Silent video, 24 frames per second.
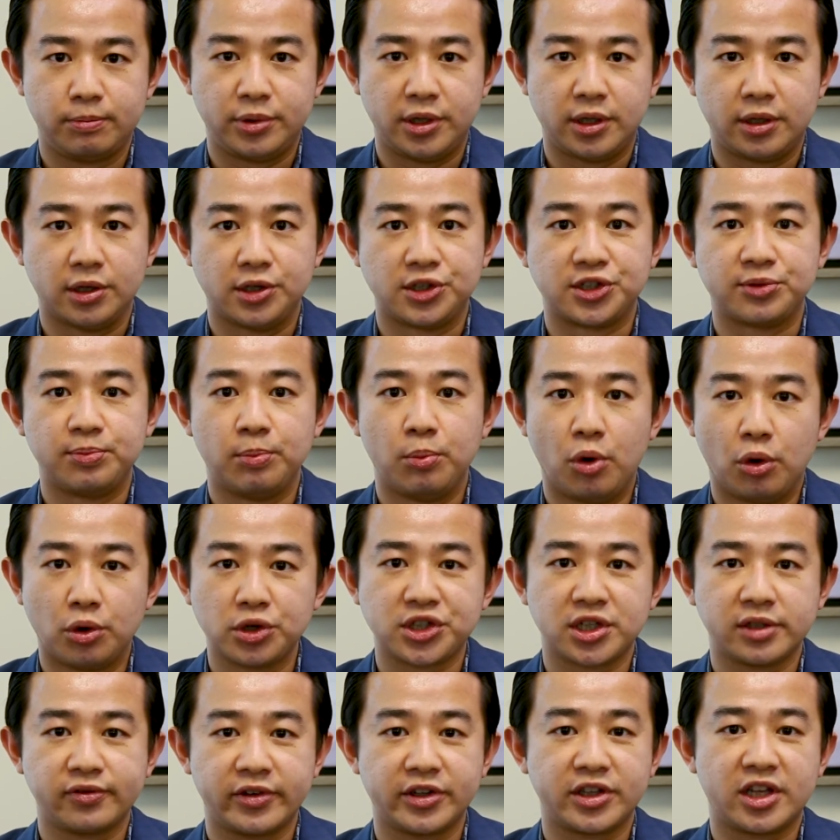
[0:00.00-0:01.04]
because
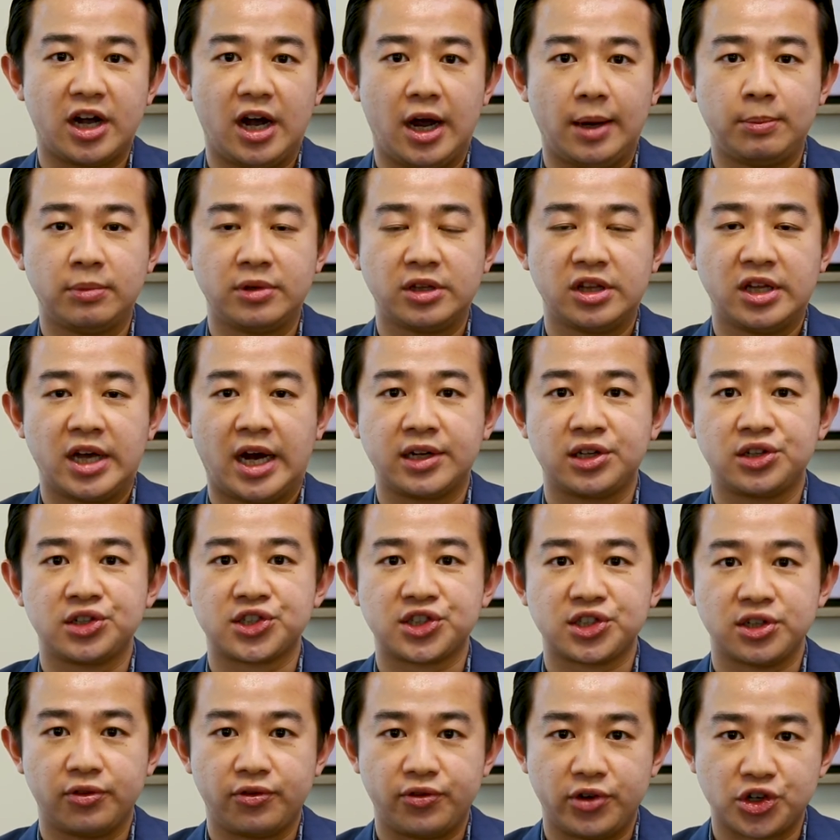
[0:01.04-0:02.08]
most of the time that is
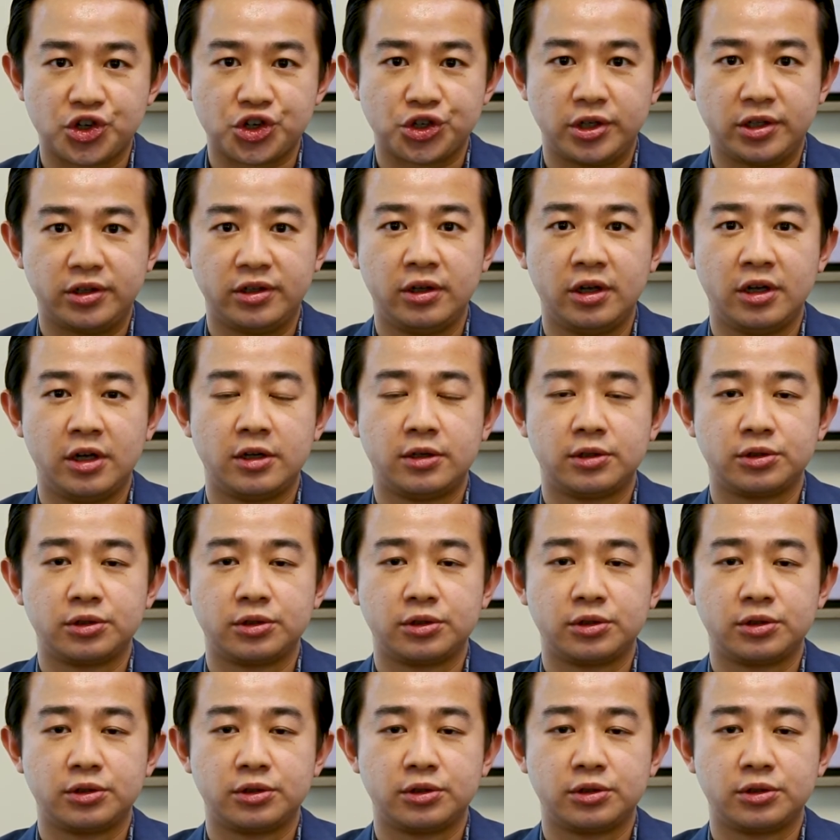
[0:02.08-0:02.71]
sufficient